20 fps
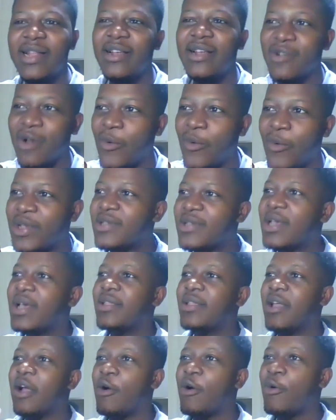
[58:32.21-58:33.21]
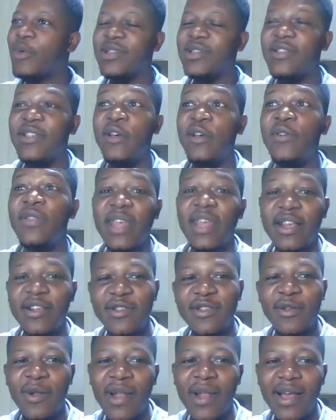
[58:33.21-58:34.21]
There are always new things
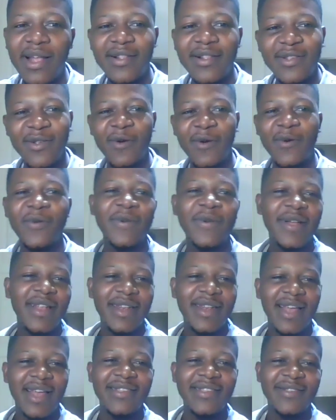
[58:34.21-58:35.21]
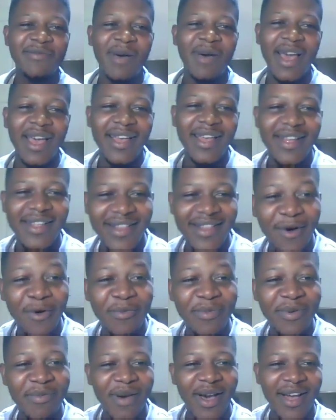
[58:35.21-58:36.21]
to learn. So that
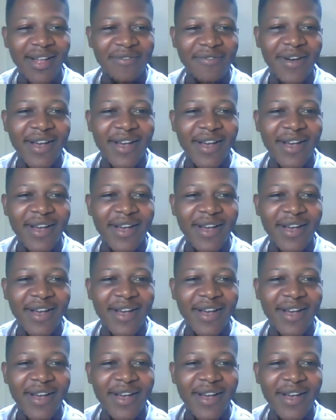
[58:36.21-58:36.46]
would be my advice.